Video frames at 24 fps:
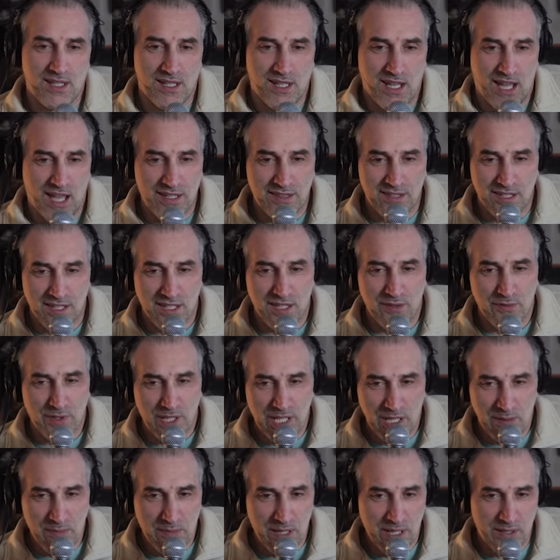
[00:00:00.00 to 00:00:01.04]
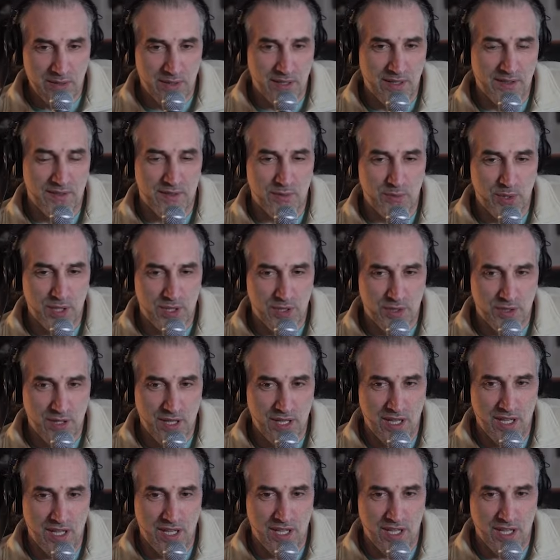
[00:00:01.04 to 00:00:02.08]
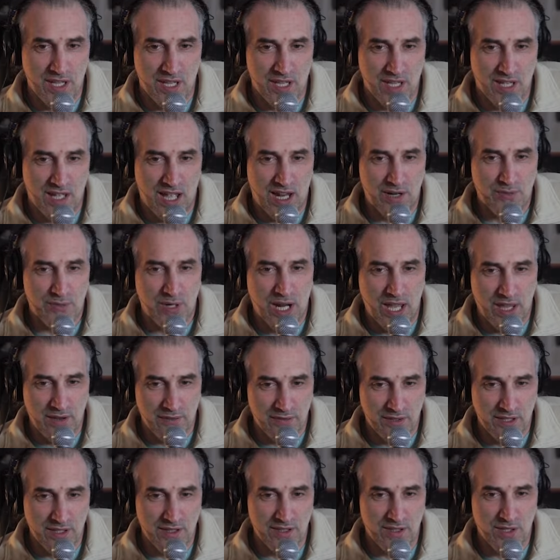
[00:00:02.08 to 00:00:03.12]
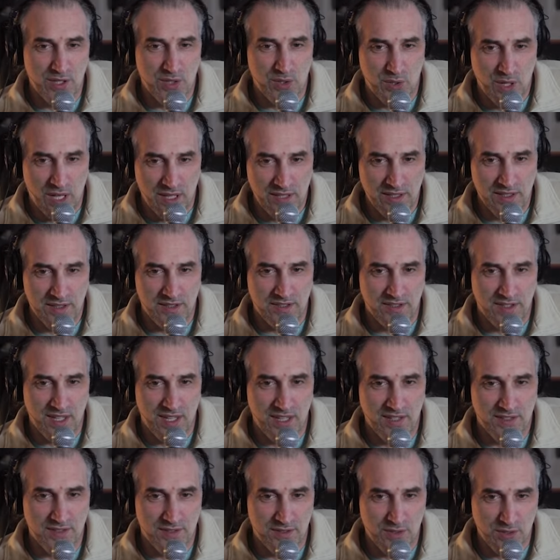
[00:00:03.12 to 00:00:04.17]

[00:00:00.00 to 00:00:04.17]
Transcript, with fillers: I think even immigrants, which they uh, here, arrived everybody. in the United States to